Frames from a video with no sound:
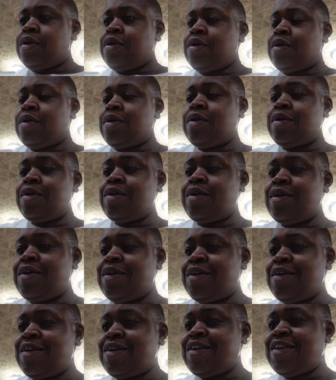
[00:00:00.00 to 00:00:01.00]
Good
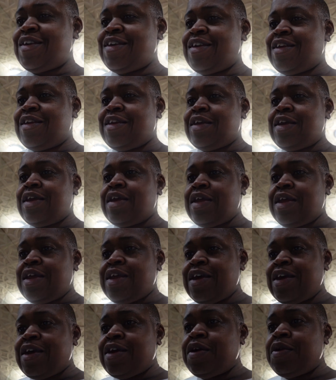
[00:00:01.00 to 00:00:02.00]
morning.
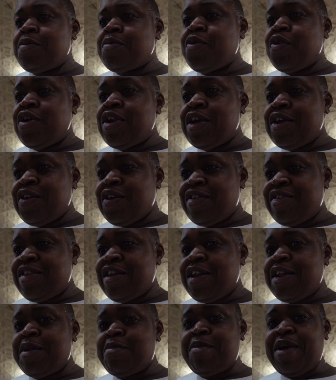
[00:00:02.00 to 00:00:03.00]
Good morning. You
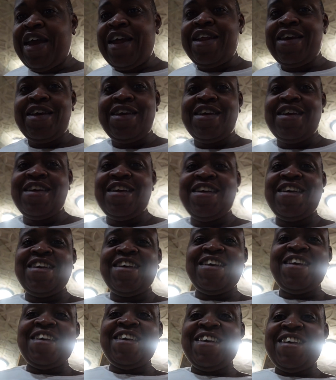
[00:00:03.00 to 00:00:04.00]
still in bed?
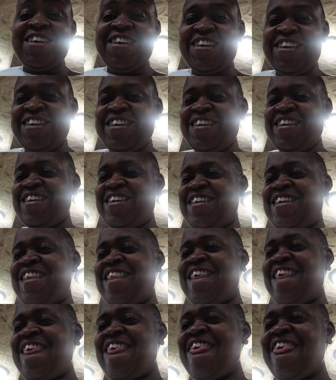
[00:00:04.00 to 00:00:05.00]
I
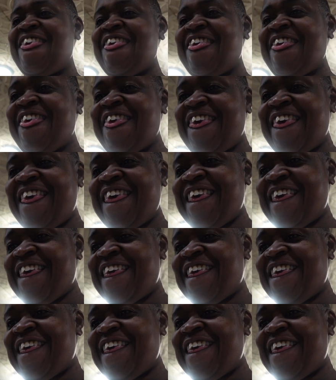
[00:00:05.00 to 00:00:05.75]
just need them to pray.